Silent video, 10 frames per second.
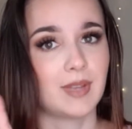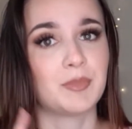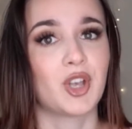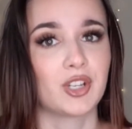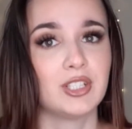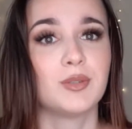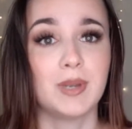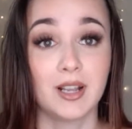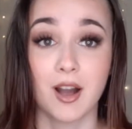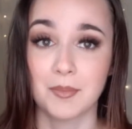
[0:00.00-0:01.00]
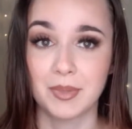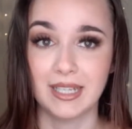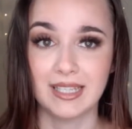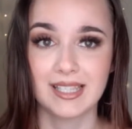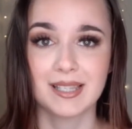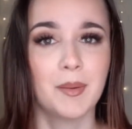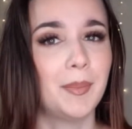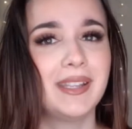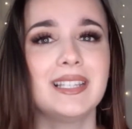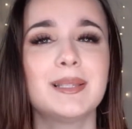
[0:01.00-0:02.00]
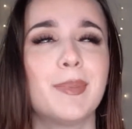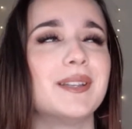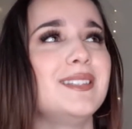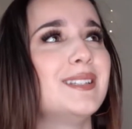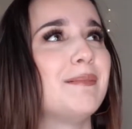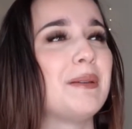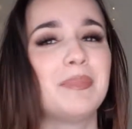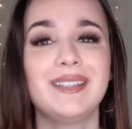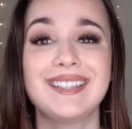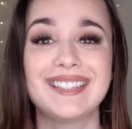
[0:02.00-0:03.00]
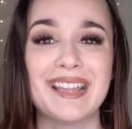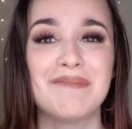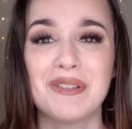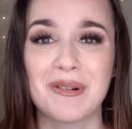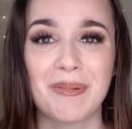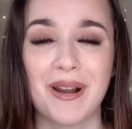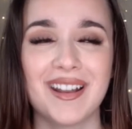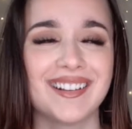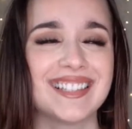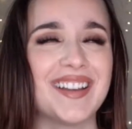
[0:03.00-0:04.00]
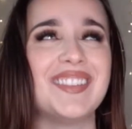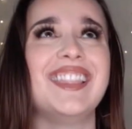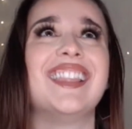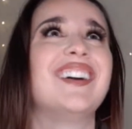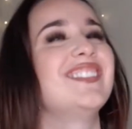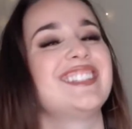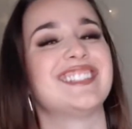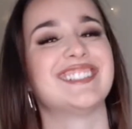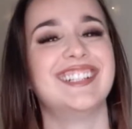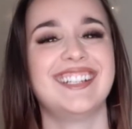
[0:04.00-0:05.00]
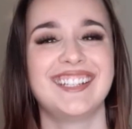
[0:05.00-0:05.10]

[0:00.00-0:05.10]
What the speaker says: I'm talking to big companies, please sponsor me. Please send me your products. I would love to.